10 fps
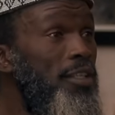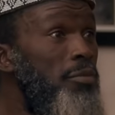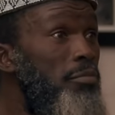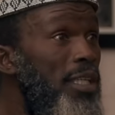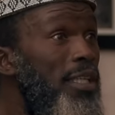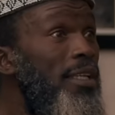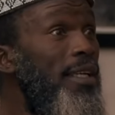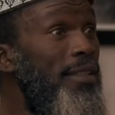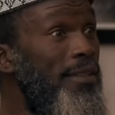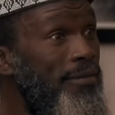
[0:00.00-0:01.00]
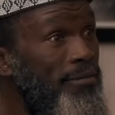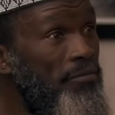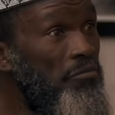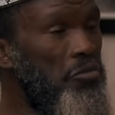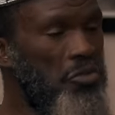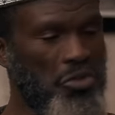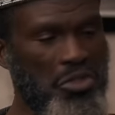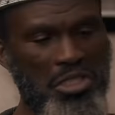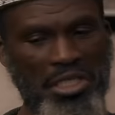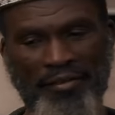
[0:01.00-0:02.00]
is better than nothing. Mm. So
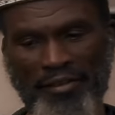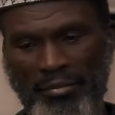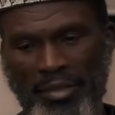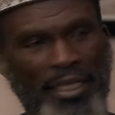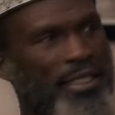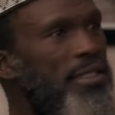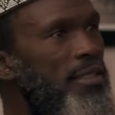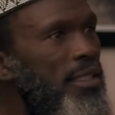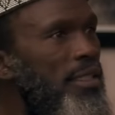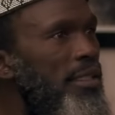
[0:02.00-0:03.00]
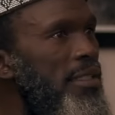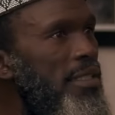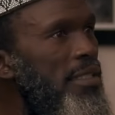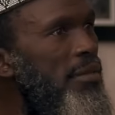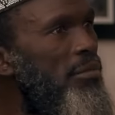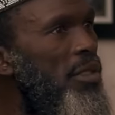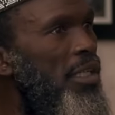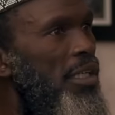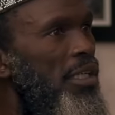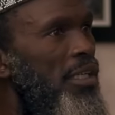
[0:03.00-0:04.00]
stuff the blacks that are in the system
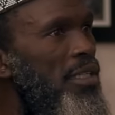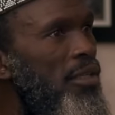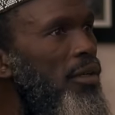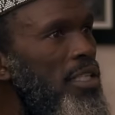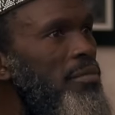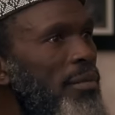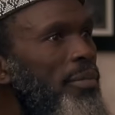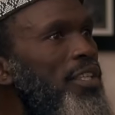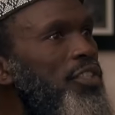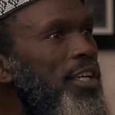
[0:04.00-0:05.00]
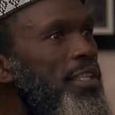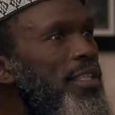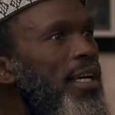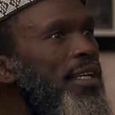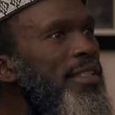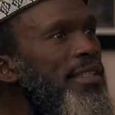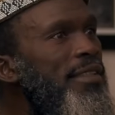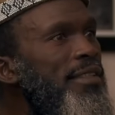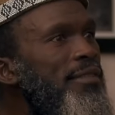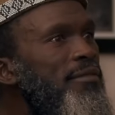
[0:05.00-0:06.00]
as long as my paycheck is guaranteed.
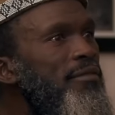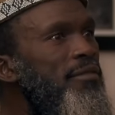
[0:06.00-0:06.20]
Never.